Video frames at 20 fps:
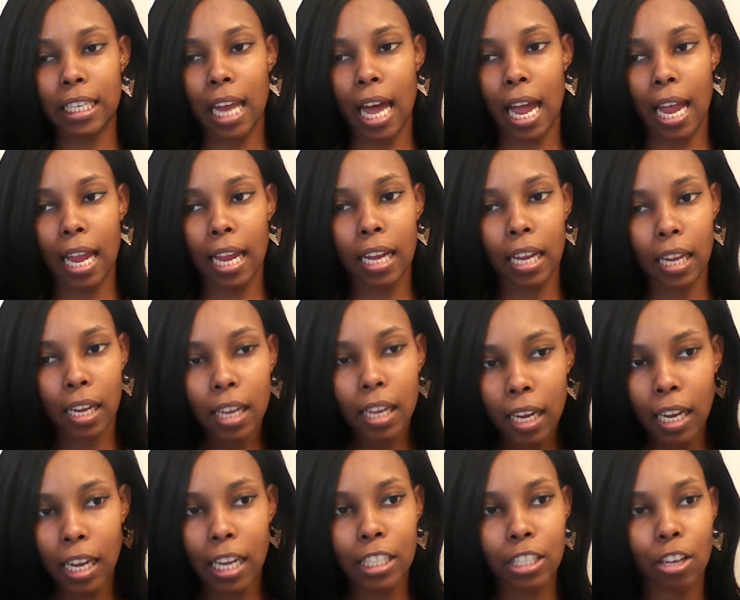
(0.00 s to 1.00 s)
Like
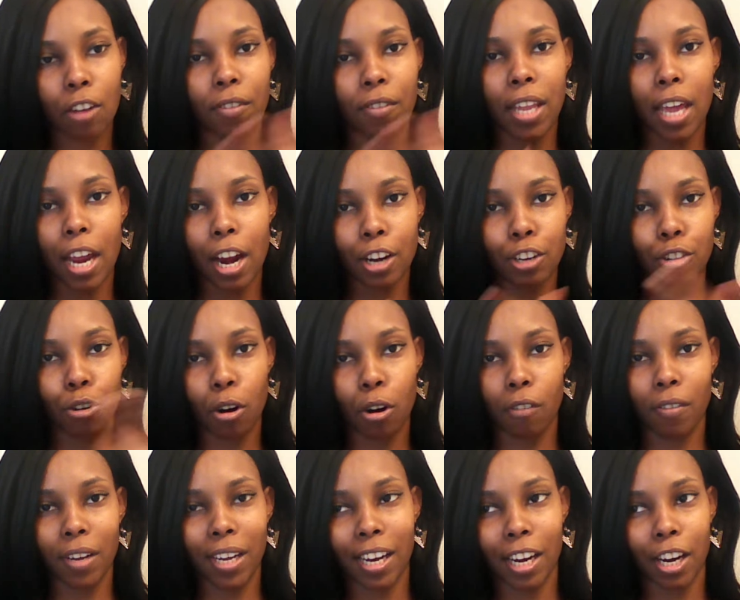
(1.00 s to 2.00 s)
he's over there, you're
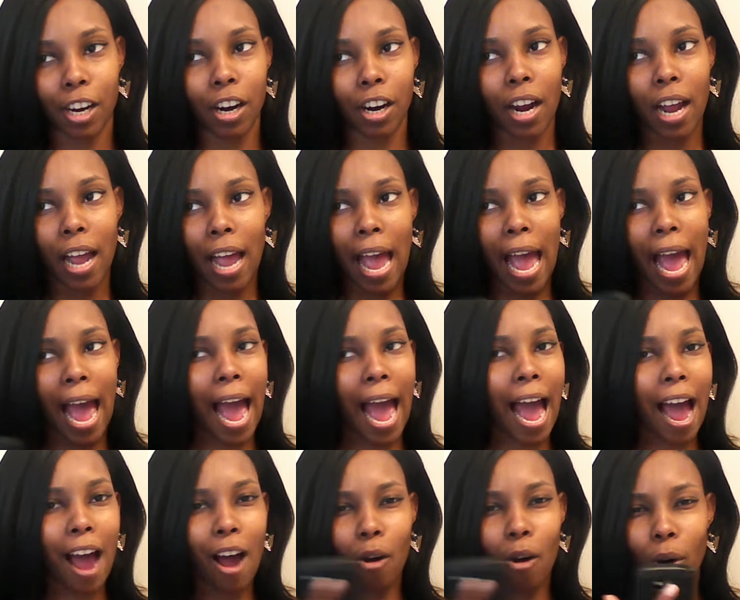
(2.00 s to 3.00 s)
over here.
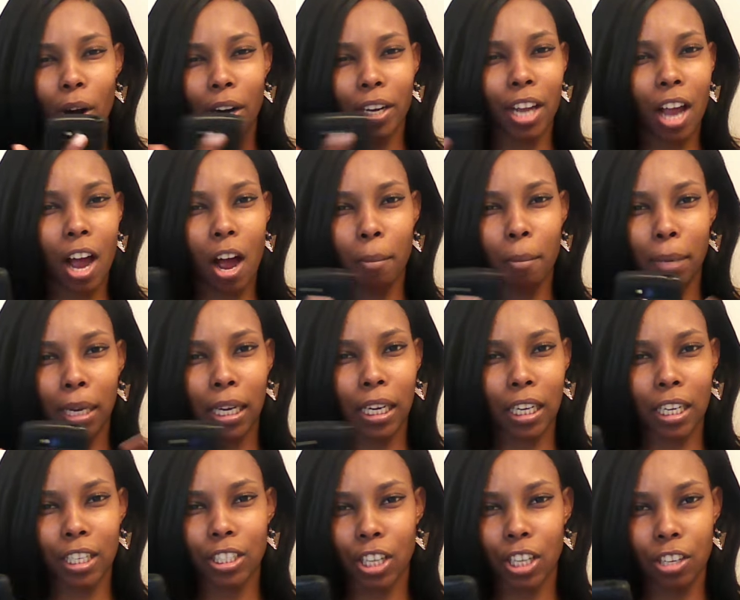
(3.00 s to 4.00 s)
How are y'all
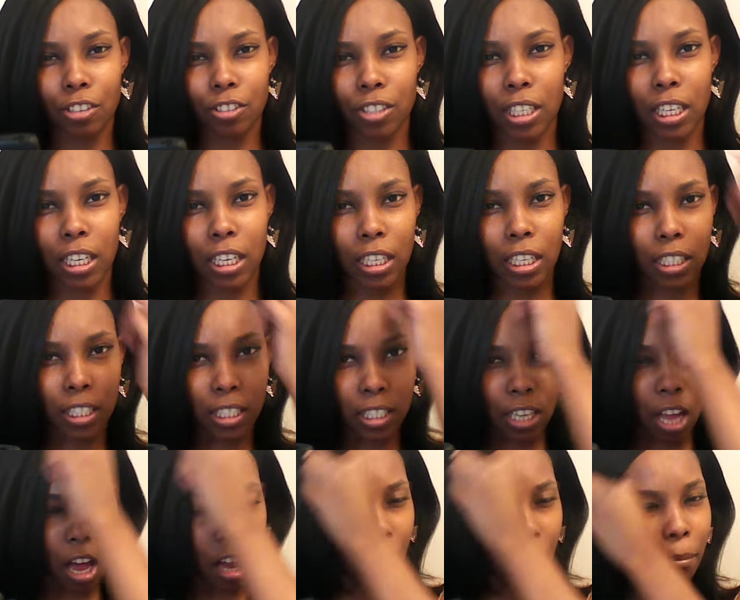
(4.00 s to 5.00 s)
meeting each other's needs?
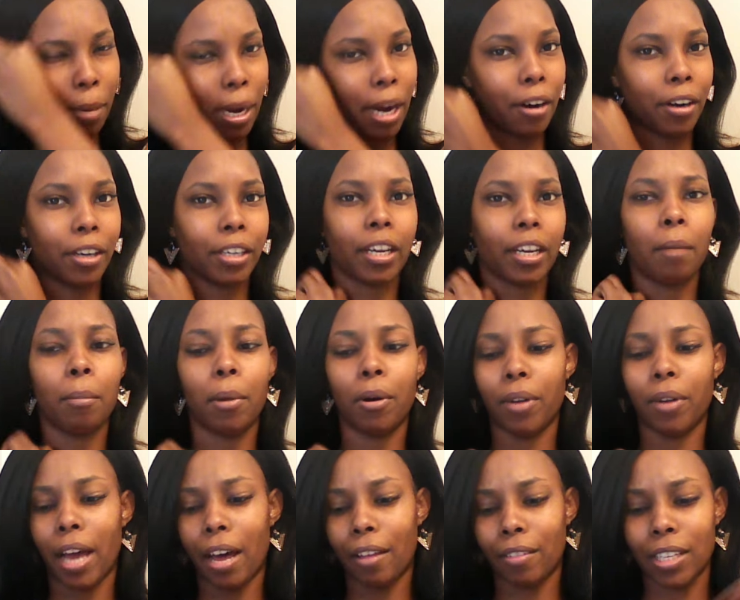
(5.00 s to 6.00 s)
Y'all are married. Come
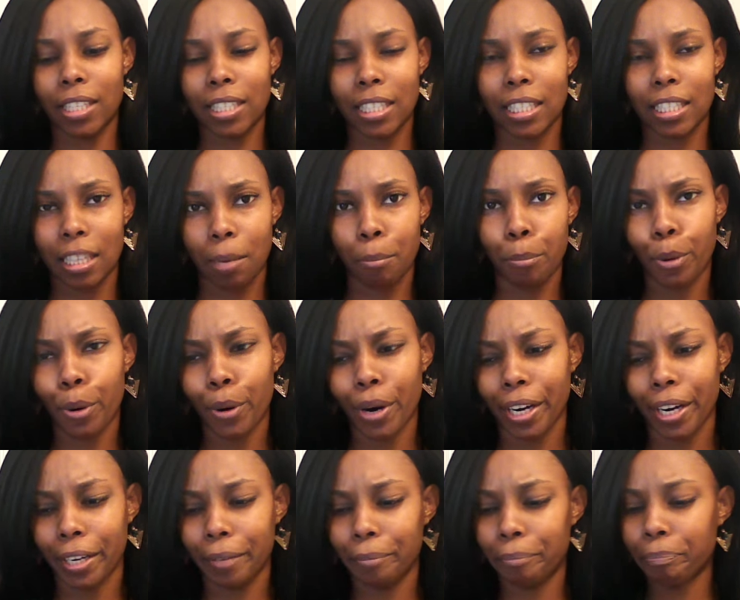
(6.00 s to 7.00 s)
on now, this is
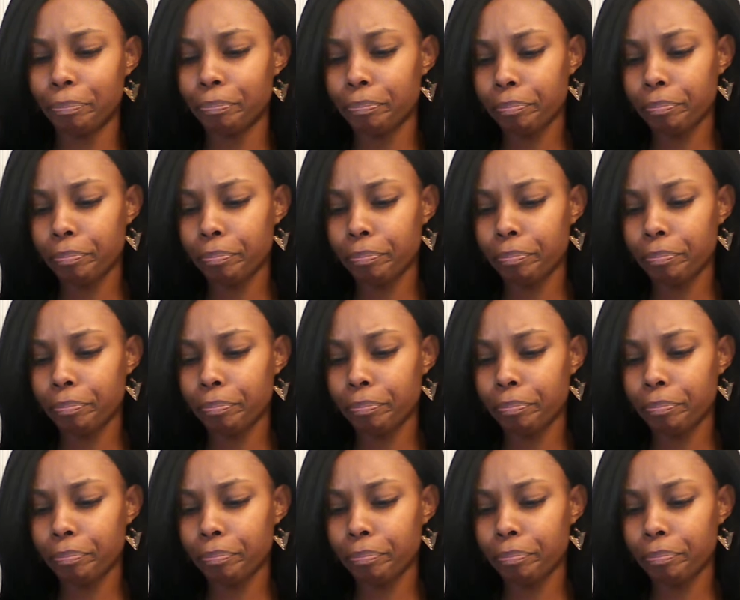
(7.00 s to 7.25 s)
important.